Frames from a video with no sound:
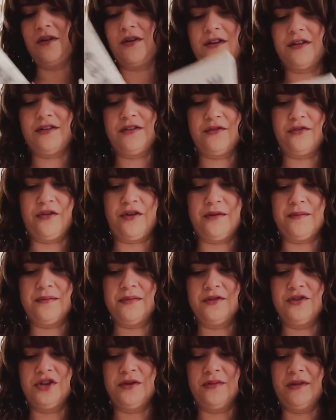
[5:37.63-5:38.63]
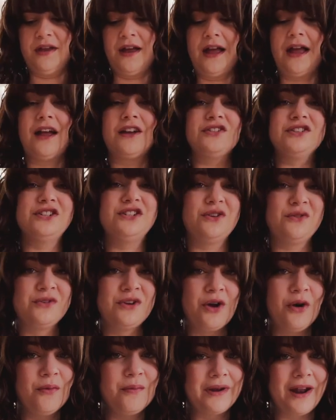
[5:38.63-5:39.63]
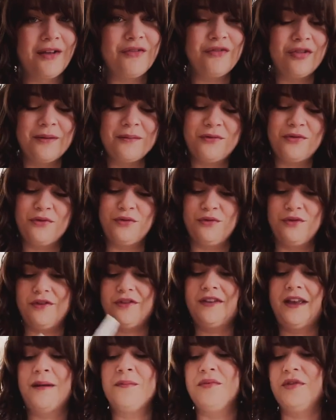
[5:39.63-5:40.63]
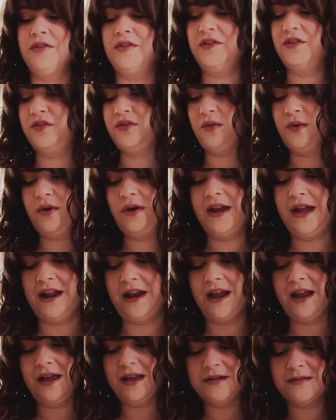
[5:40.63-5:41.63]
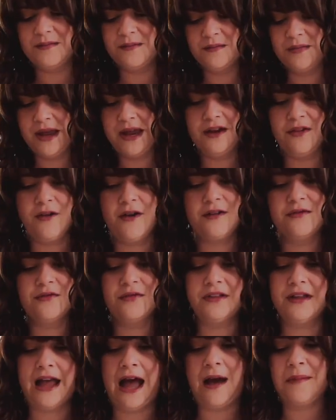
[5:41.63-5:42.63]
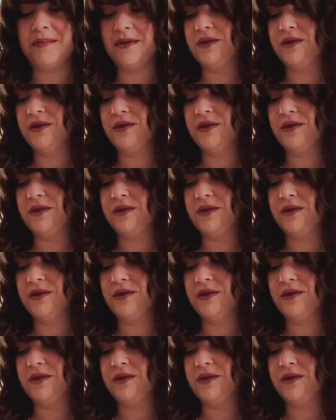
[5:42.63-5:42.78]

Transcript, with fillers: artists from Ghibli. I actually don't know, but I flipped through the sample in the store and I made a lot of really happy